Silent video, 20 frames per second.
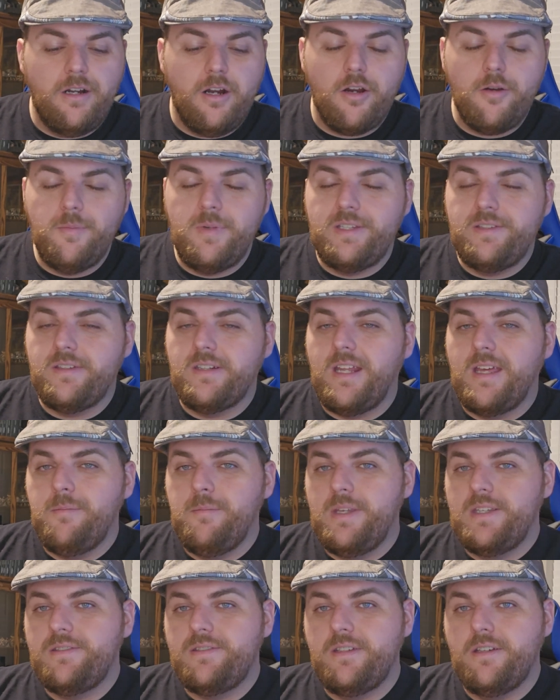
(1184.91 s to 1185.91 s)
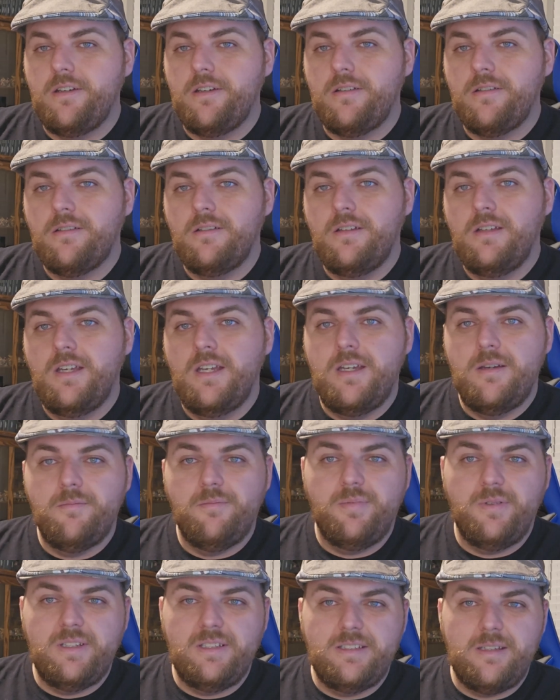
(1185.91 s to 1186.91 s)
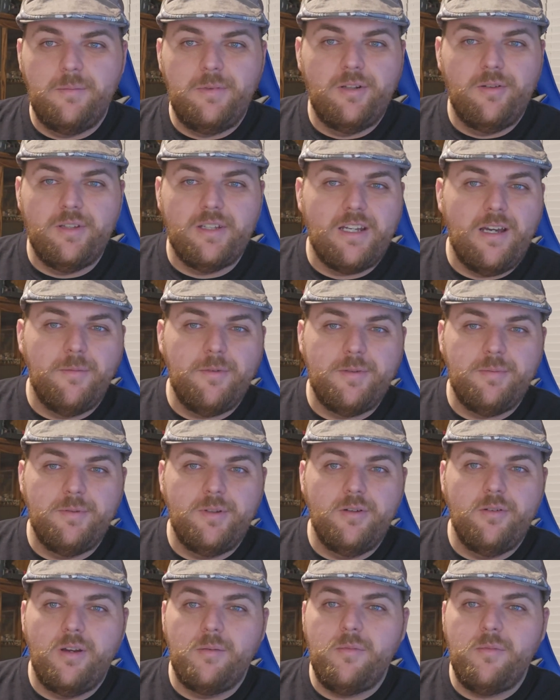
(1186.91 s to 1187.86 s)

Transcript: armies that I missed here, please let me know in the comments below.